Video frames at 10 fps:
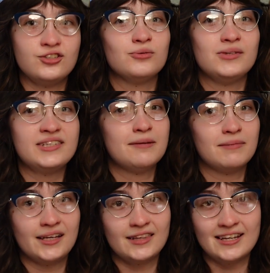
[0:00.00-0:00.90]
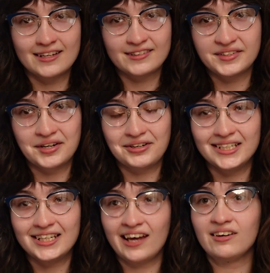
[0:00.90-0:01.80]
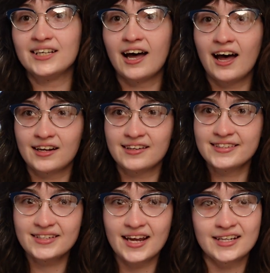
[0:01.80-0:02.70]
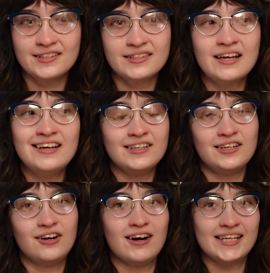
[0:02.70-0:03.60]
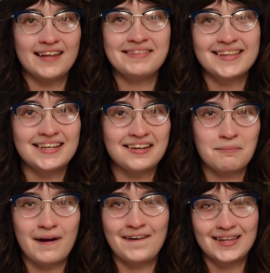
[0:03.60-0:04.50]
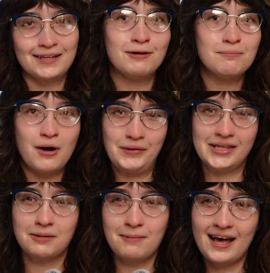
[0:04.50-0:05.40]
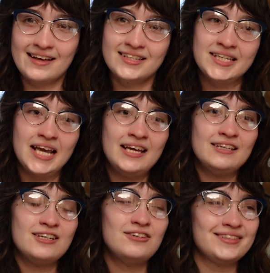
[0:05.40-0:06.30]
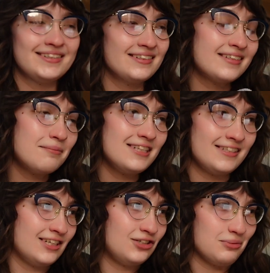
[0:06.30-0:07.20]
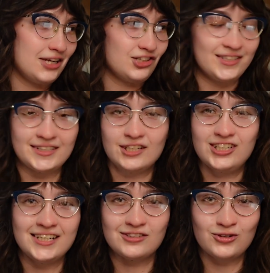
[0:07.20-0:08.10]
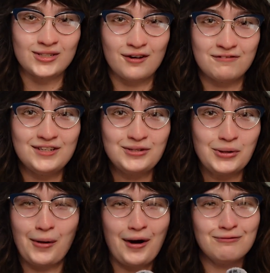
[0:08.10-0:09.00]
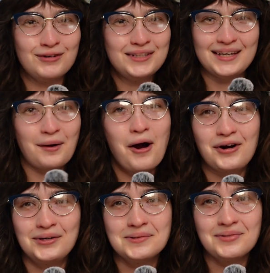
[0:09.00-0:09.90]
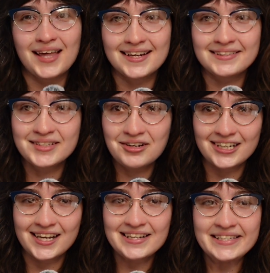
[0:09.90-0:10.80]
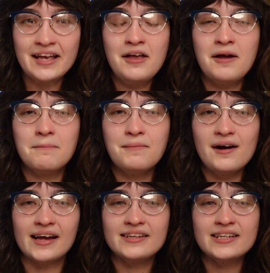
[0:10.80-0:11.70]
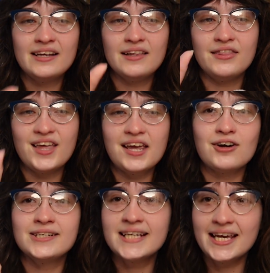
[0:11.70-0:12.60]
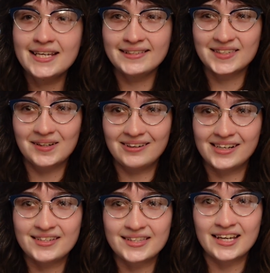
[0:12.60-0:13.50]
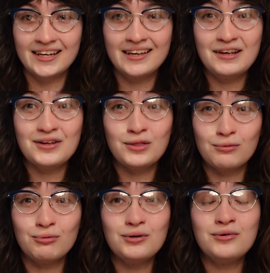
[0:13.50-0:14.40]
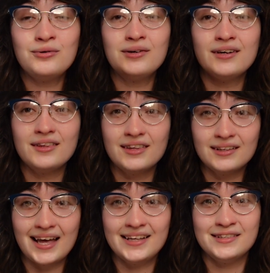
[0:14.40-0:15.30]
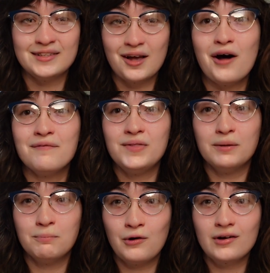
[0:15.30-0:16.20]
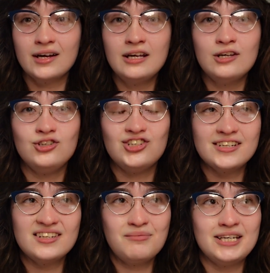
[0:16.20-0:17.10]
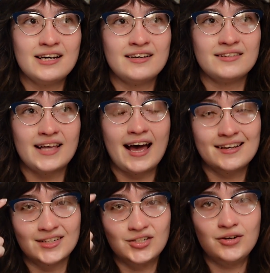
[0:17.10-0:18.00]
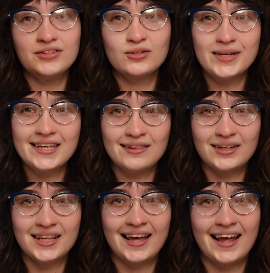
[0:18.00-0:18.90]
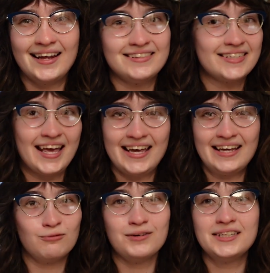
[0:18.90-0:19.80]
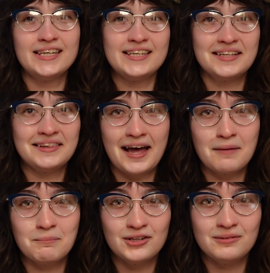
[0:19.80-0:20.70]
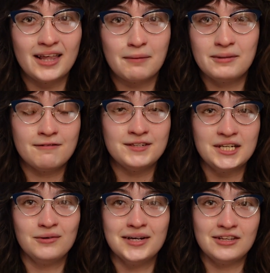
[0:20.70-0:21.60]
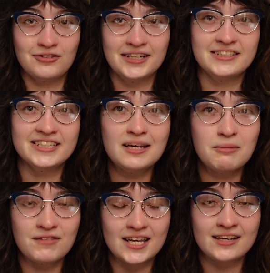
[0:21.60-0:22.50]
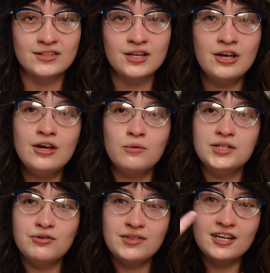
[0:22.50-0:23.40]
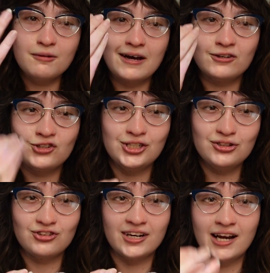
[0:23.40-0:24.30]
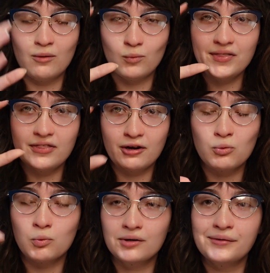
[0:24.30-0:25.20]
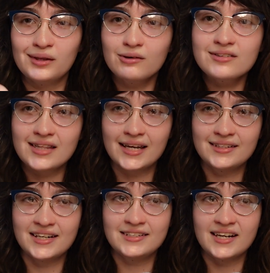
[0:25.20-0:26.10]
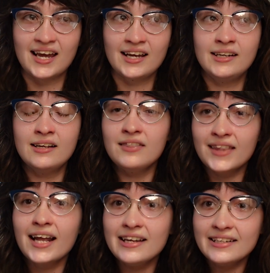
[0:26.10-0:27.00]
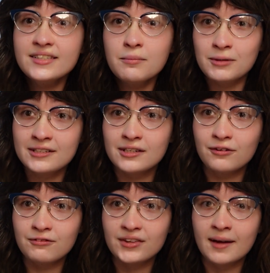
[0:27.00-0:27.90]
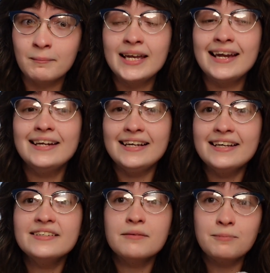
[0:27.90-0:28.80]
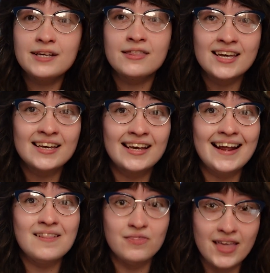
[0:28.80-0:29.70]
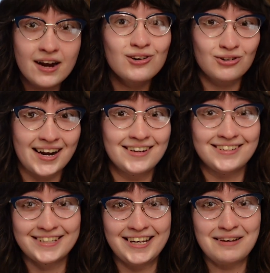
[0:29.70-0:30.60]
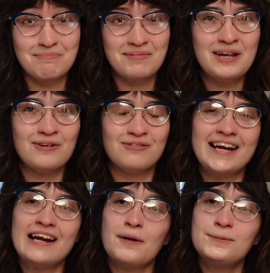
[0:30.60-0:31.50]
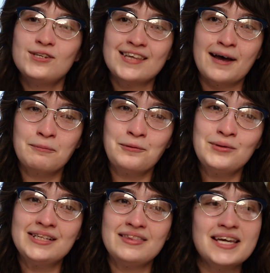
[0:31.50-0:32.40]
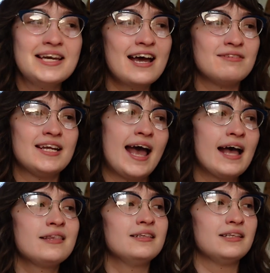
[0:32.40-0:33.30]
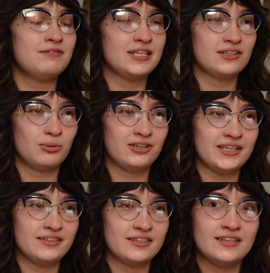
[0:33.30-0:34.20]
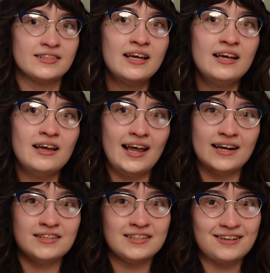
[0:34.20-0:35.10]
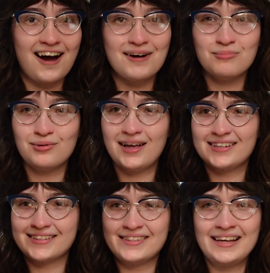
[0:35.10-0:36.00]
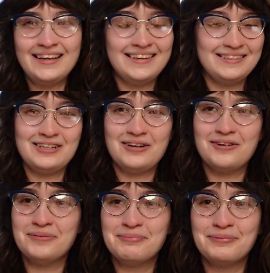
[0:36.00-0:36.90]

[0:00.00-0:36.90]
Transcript: don't seem like they necessarily carry the highest stakes. You know, again, thinking about like Ramona the pest, you know, some of the situations that she gets herself into really aren't that serious, but they are taken seriously through the lens of the book just because as adults we can look in that and say it really isn't that that big of a deal in the grand scheme of things when you think about children and what their world looks like day to day that is a big deal for them. It is a big thing in their grand scheme, right? Up to that point, they haven't had the lived experiences and complex, you know,